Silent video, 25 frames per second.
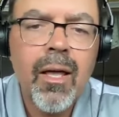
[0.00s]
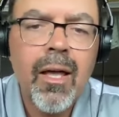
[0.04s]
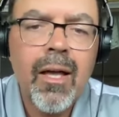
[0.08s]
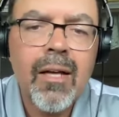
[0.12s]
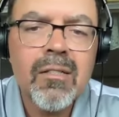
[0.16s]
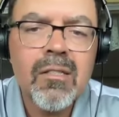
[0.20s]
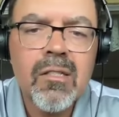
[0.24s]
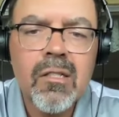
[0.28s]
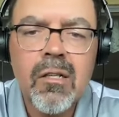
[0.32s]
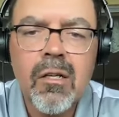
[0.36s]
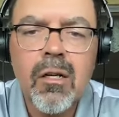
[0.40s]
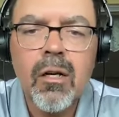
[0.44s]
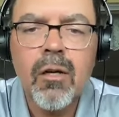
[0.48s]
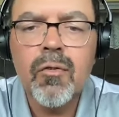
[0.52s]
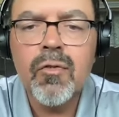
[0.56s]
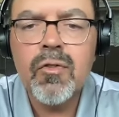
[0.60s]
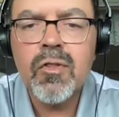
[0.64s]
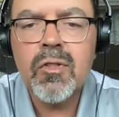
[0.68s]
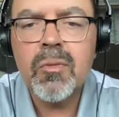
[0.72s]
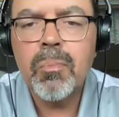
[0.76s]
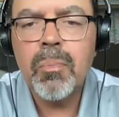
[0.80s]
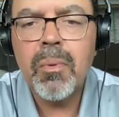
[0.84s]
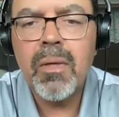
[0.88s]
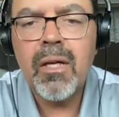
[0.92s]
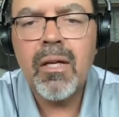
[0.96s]
has enough
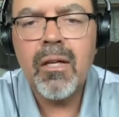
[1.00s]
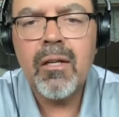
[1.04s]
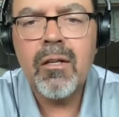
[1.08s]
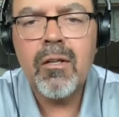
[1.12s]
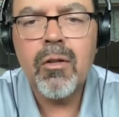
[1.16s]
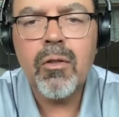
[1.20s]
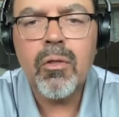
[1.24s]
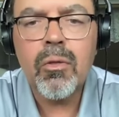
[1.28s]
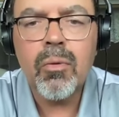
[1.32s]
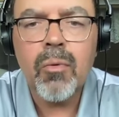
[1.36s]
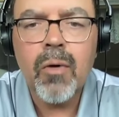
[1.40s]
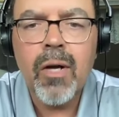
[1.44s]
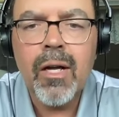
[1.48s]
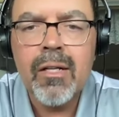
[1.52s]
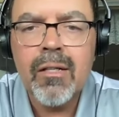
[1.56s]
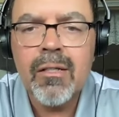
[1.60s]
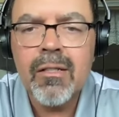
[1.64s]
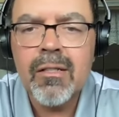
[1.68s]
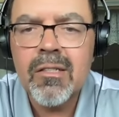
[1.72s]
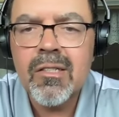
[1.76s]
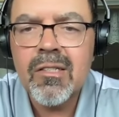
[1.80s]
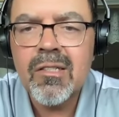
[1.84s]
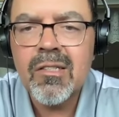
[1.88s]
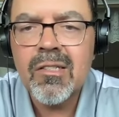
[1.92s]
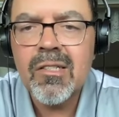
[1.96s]
speed to threaten
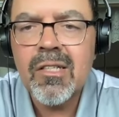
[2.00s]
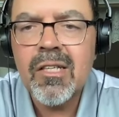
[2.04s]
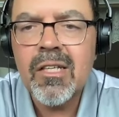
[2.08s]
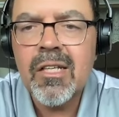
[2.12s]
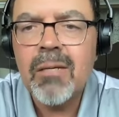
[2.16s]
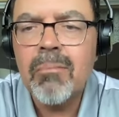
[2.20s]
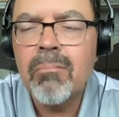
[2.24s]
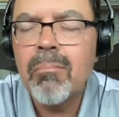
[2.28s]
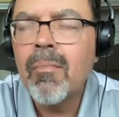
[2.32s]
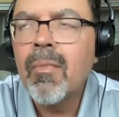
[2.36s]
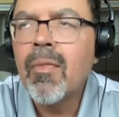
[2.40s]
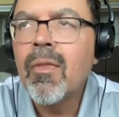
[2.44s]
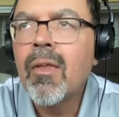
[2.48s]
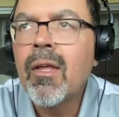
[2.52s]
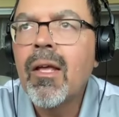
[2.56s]
the seam,